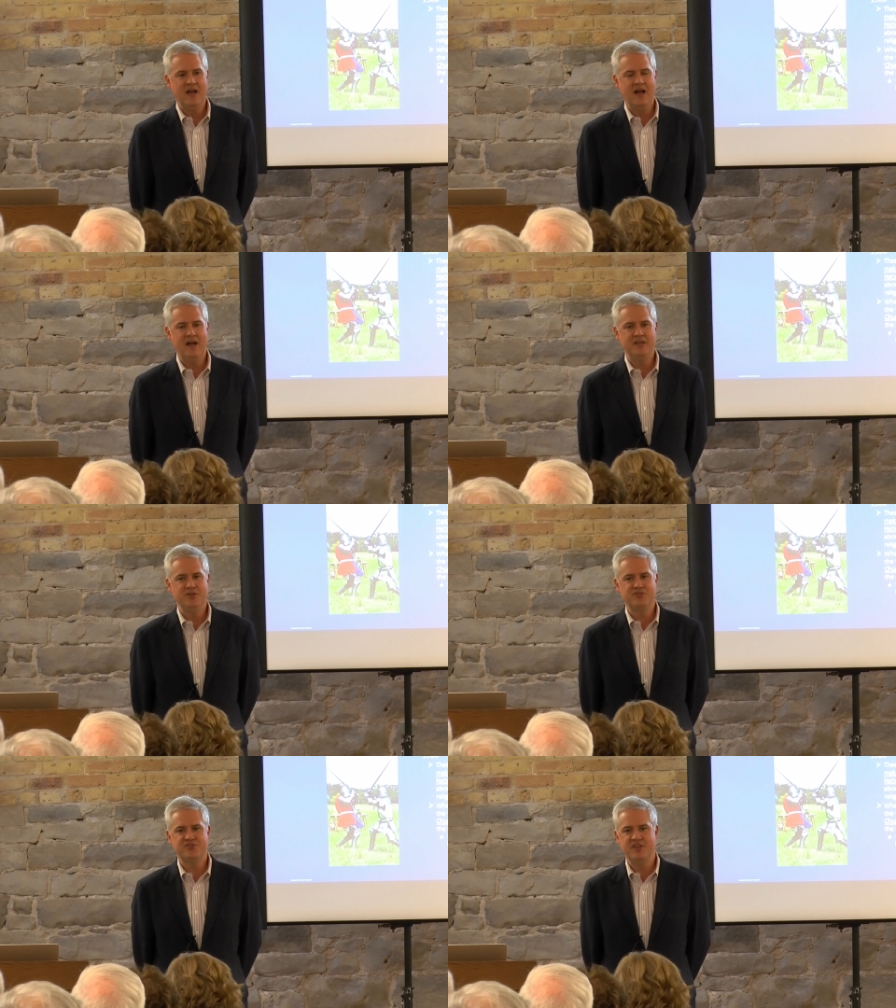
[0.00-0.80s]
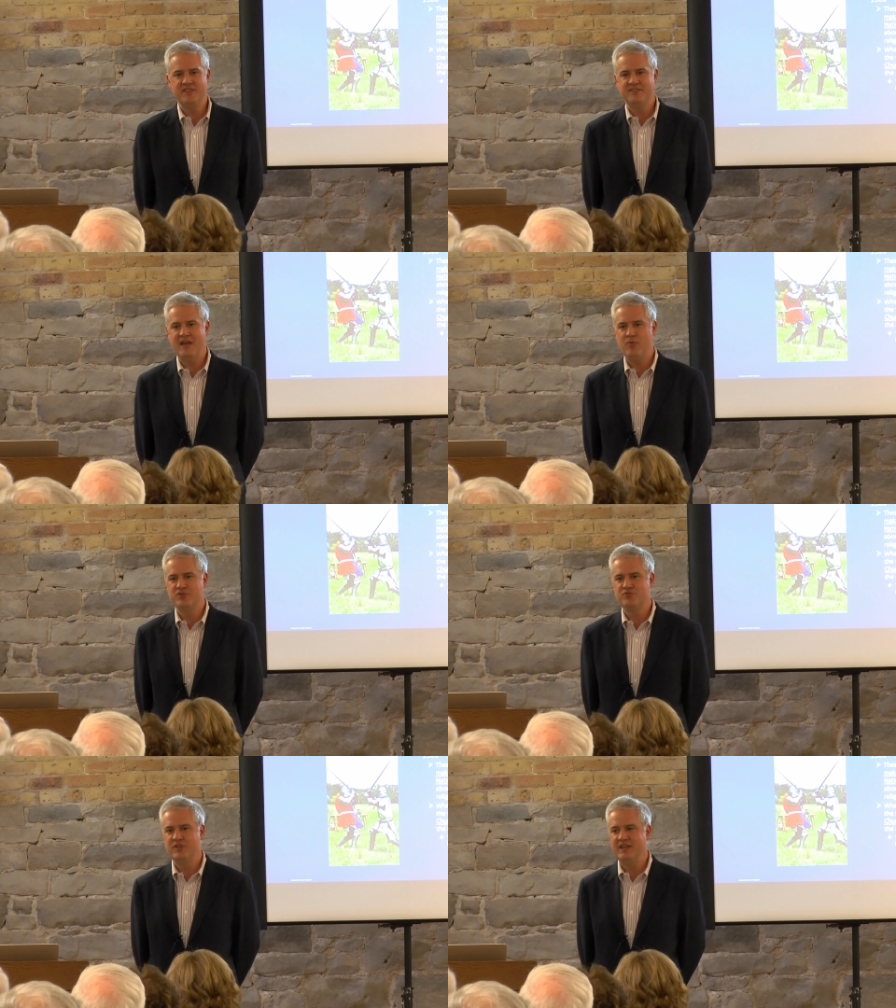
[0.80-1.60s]
uh, you see that that
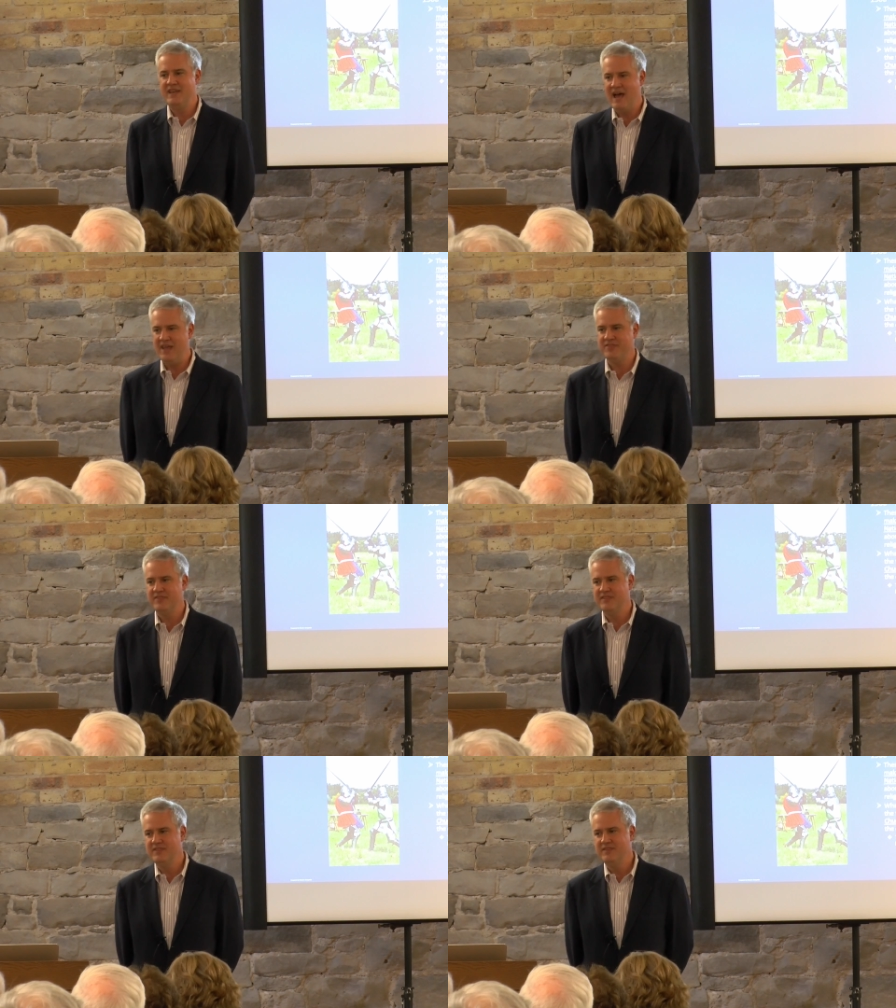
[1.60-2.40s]
was really not